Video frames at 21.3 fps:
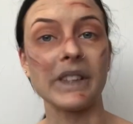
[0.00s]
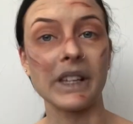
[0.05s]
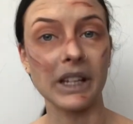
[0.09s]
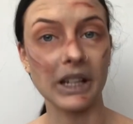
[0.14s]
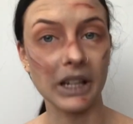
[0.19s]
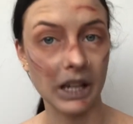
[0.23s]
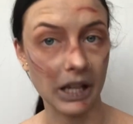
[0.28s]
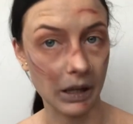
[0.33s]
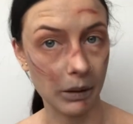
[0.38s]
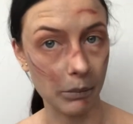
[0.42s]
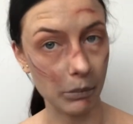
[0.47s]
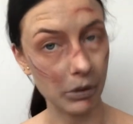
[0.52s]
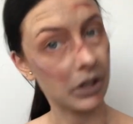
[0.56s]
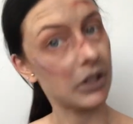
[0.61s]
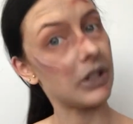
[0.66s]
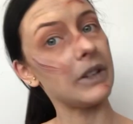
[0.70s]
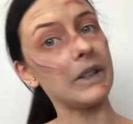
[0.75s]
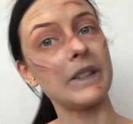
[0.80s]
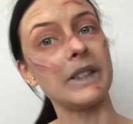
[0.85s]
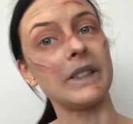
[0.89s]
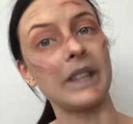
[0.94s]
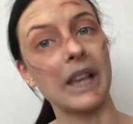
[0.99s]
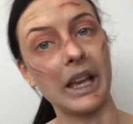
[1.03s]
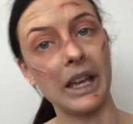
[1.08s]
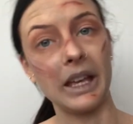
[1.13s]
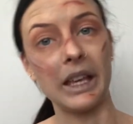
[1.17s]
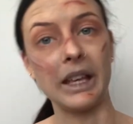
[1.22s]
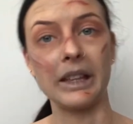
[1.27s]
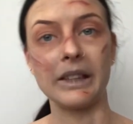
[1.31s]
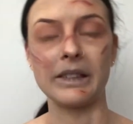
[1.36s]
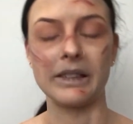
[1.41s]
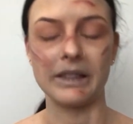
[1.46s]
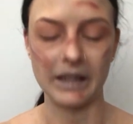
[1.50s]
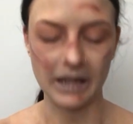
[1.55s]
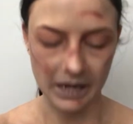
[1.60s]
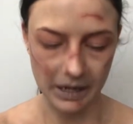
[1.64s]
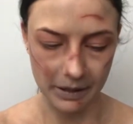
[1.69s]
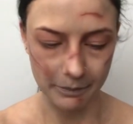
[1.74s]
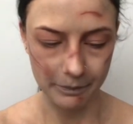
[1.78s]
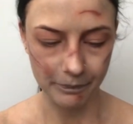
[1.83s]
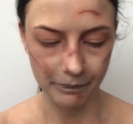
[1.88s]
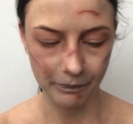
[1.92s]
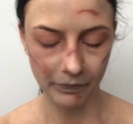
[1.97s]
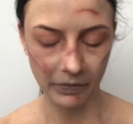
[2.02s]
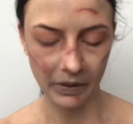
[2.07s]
in him to say his name.